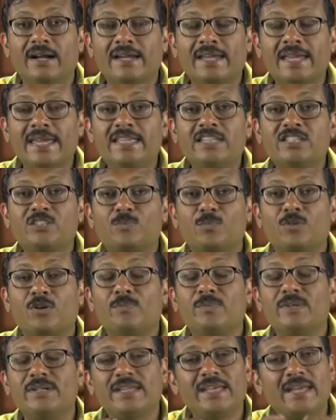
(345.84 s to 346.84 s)
against
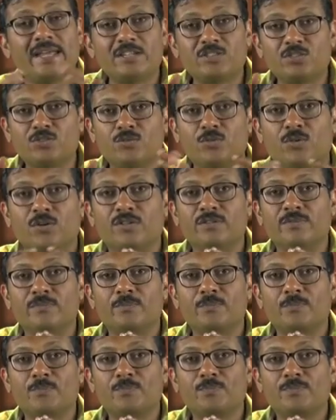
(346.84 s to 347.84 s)
property, and so on.
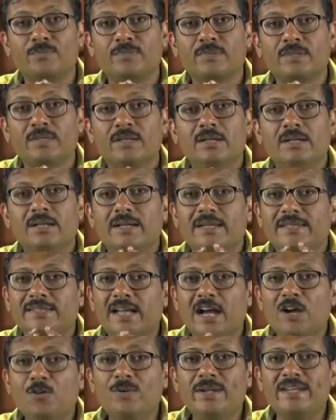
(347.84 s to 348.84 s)

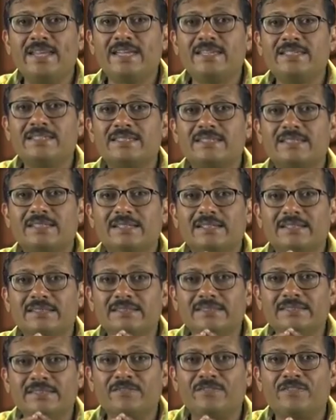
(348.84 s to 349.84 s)
Nowadays,
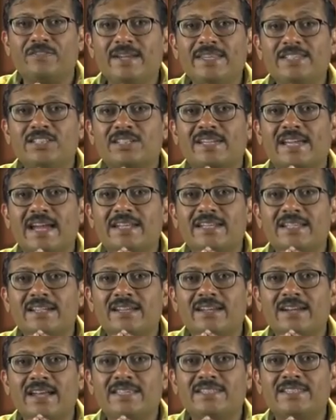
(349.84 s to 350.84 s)
the French
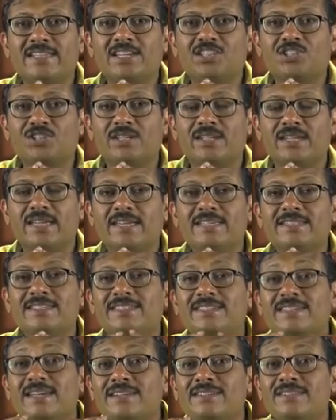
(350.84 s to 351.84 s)
categorization is
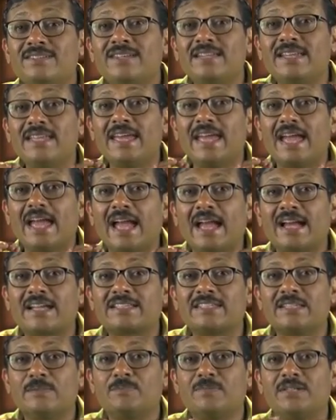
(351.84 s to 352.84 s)
generally
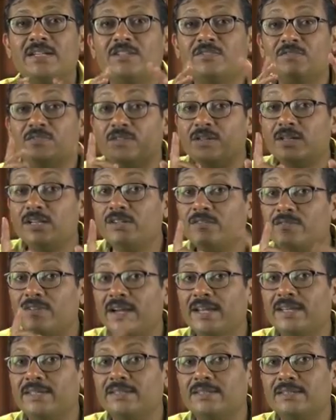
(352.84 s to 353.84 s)
accepted
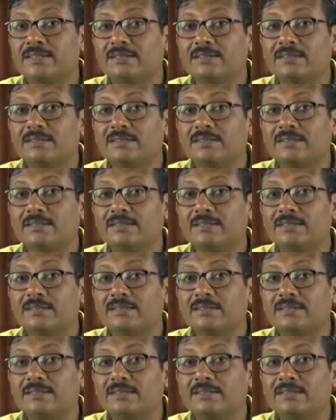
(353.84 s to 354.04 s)
worldwide.